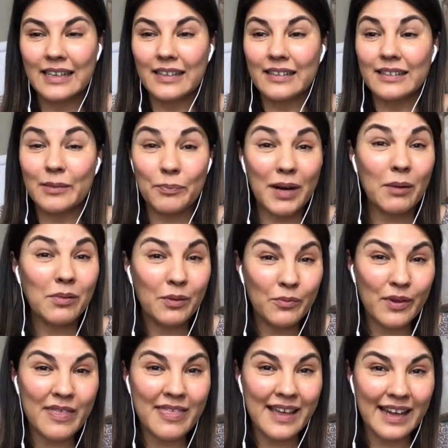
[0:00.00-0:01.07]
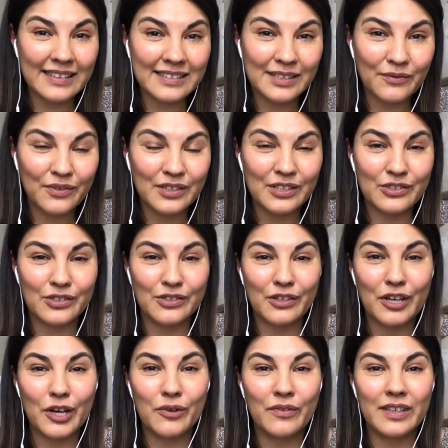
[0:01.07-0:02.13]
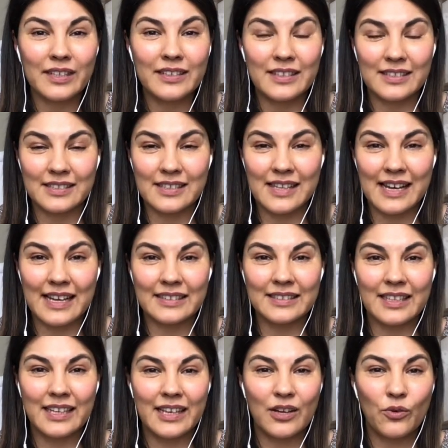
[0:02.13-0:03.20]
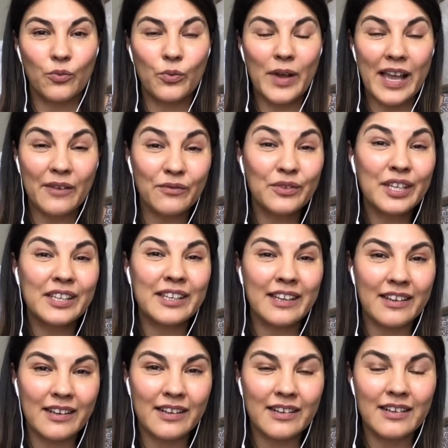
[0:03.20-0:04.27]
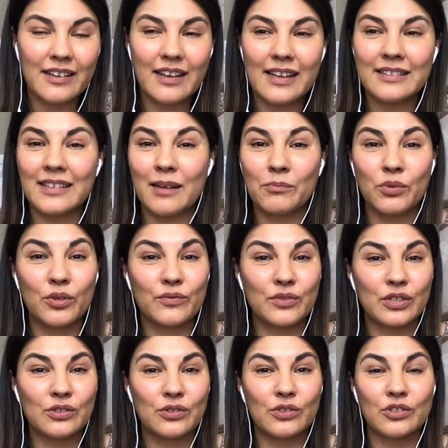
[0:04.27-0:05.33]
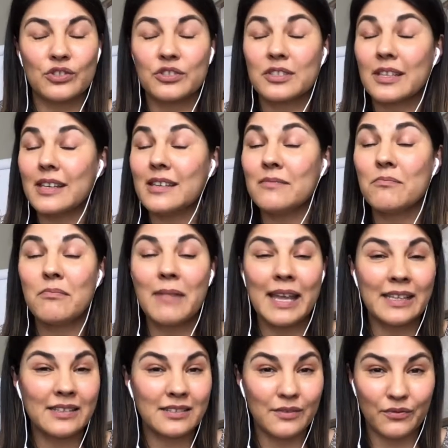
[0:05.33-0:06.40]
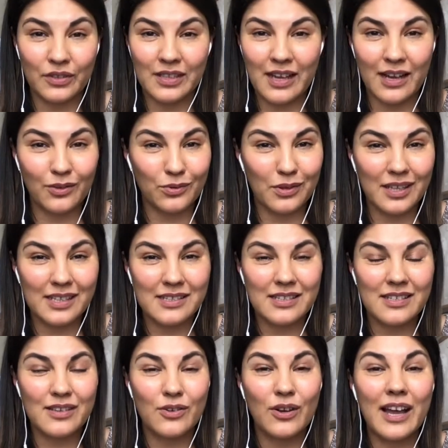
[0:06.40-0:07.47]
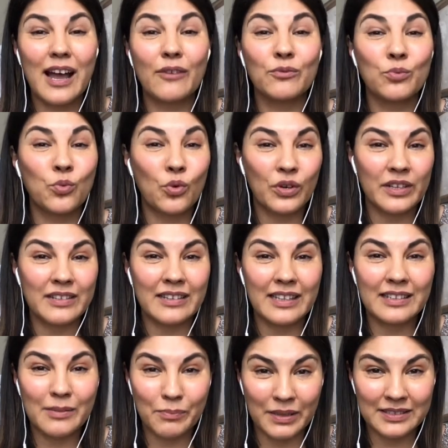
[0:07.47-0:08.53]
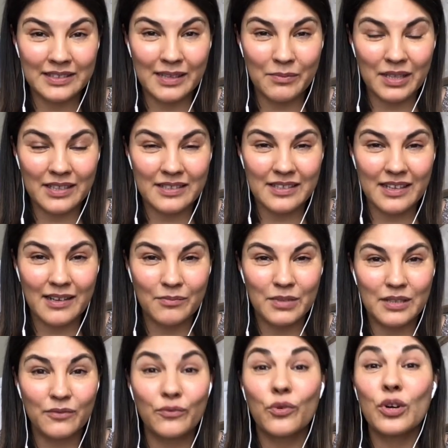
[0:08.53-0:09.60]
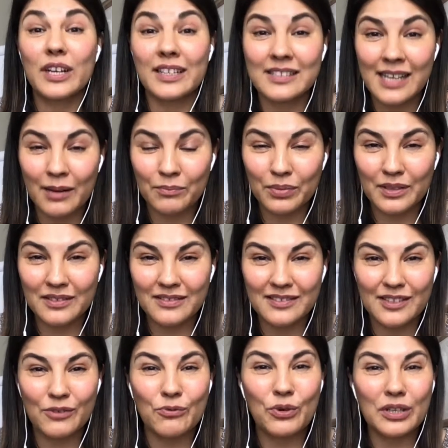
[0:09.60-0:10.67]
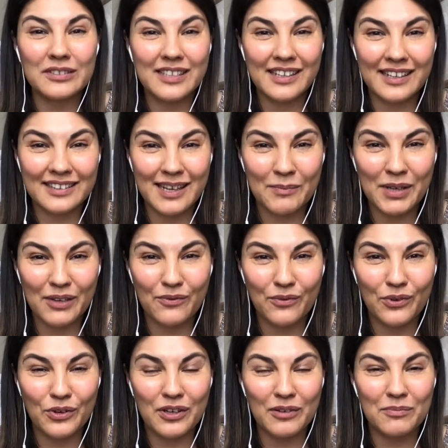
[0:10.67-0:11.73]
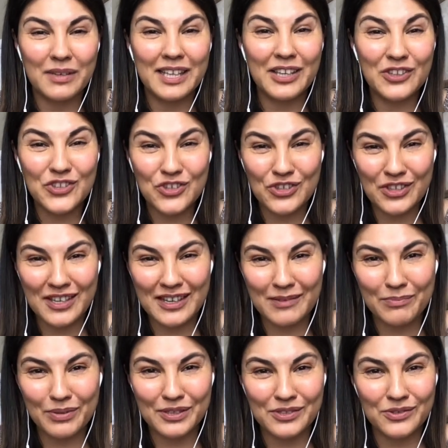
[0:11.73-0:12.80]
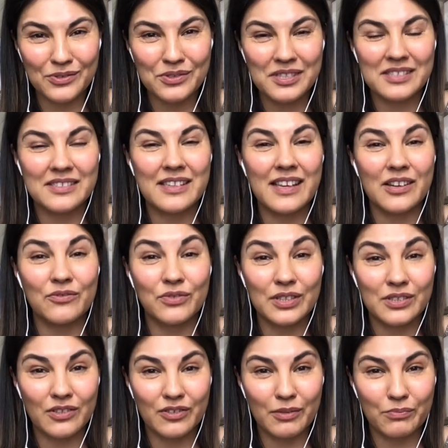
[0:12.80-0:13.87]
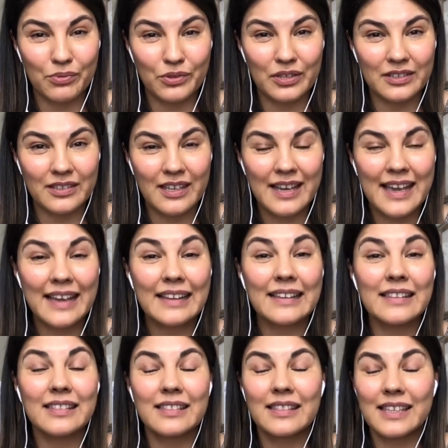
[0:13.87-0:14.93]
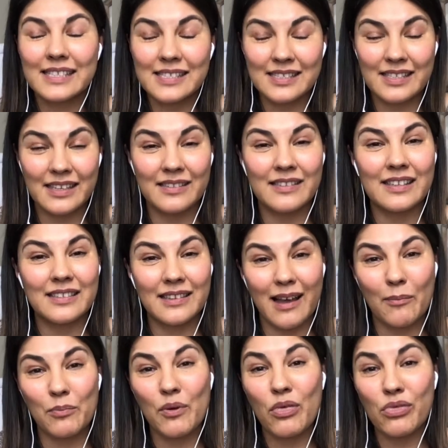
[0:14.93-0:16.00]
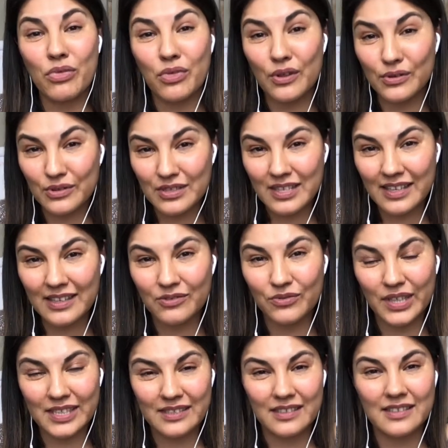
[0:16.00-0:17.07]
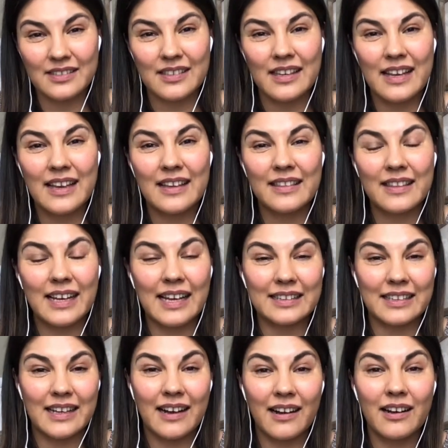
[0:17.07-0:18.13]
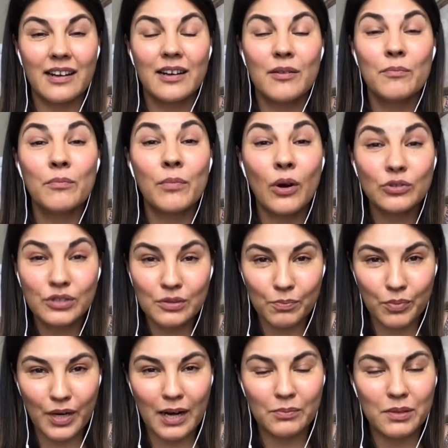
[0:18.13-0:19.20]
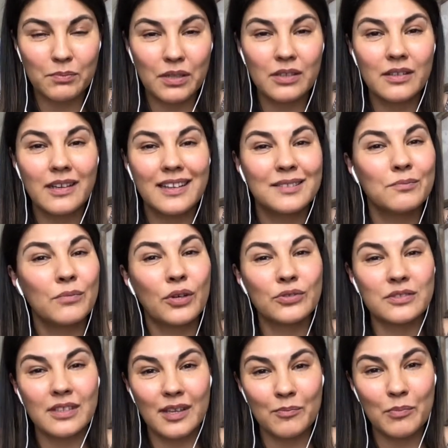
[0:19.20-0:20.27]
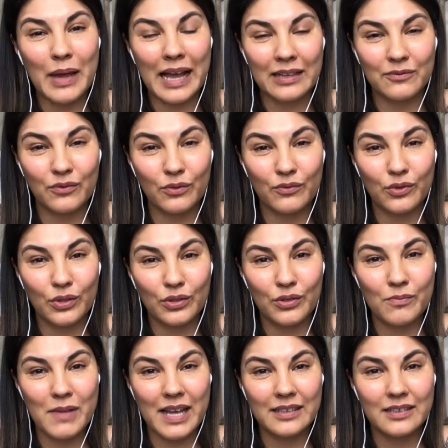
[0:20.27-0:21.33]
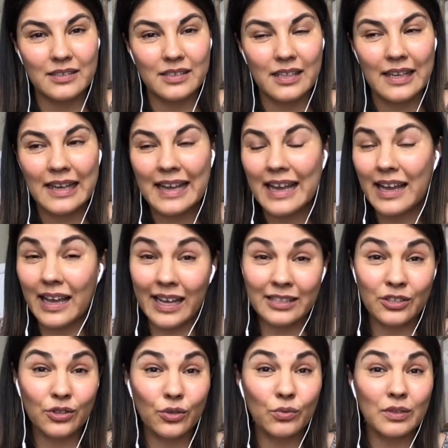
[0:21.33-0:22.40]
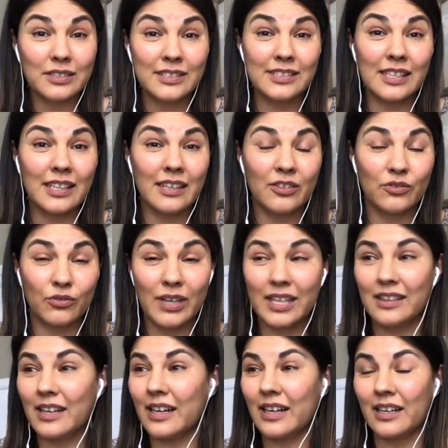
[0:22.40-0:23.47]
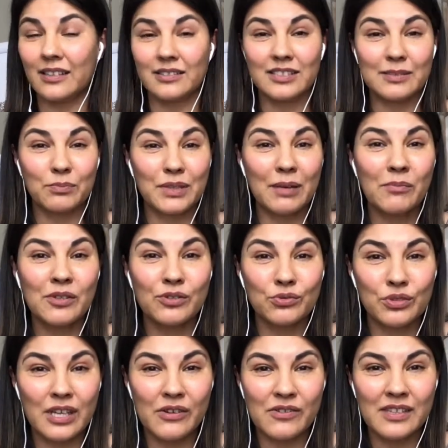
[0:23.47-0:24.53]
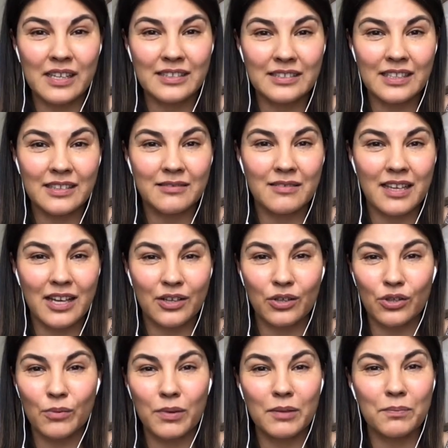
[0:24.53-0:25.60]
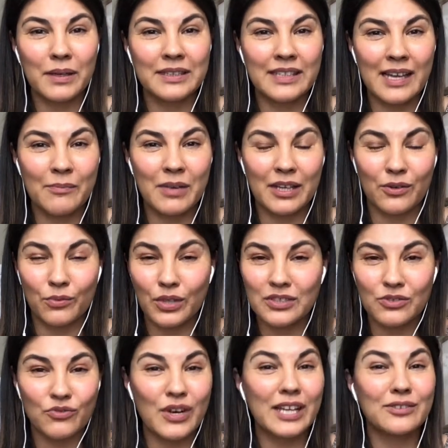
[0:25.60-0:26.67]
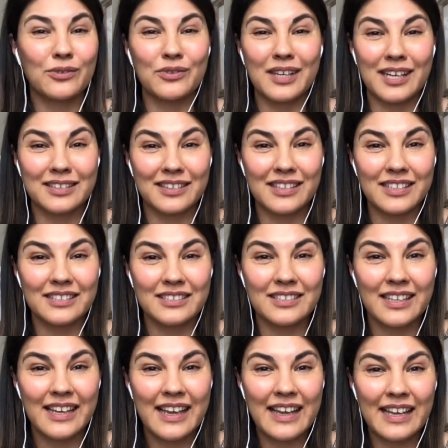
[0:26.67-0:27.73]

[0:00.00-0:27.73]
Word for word: The problem with that definition, however, is that every year, a number of researchers in many different outlets have warned that the pandemic is coming. For example, the World Economic Forum each year produces their risk report, listing the top 30 risks that are most probable and most impactful for humanity. And you will see right there, September 2019, a global pandemic was right on that list.